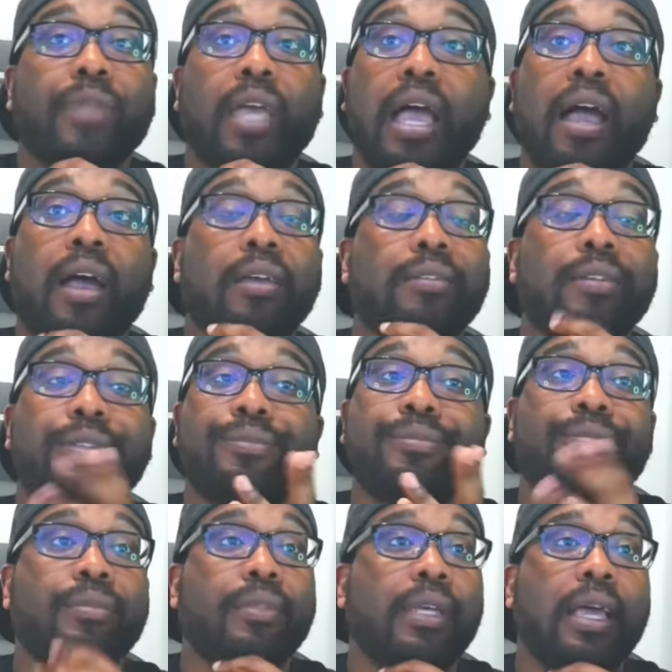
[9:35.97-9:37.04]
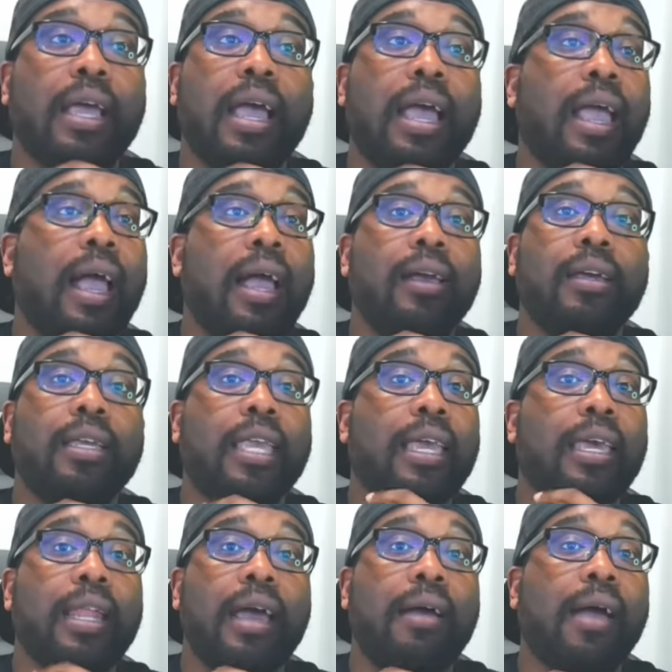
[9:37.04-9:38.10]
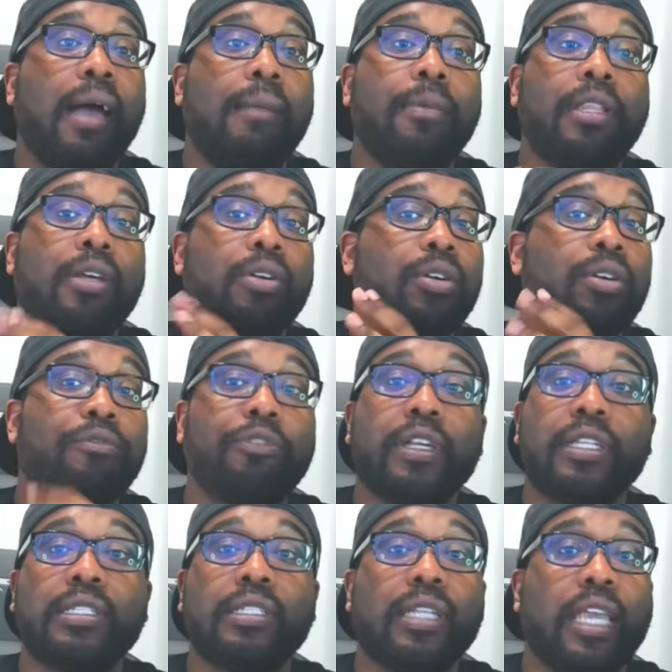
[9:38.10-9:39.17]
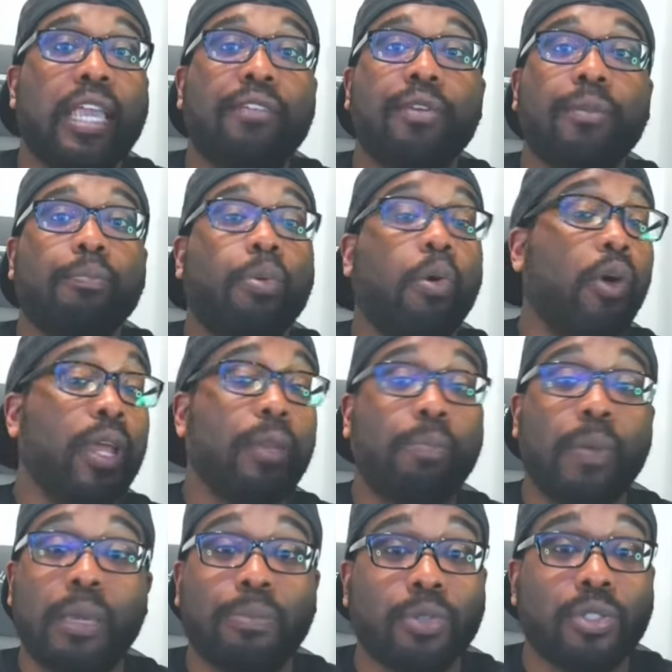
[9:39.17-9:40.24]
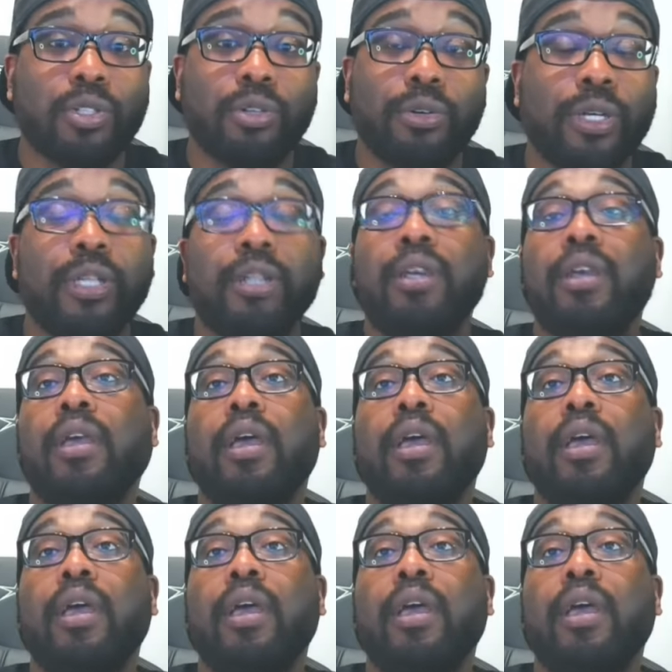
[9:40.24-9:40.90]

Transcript: I, I, I again, I, I'm a little conflicted to even point people to it.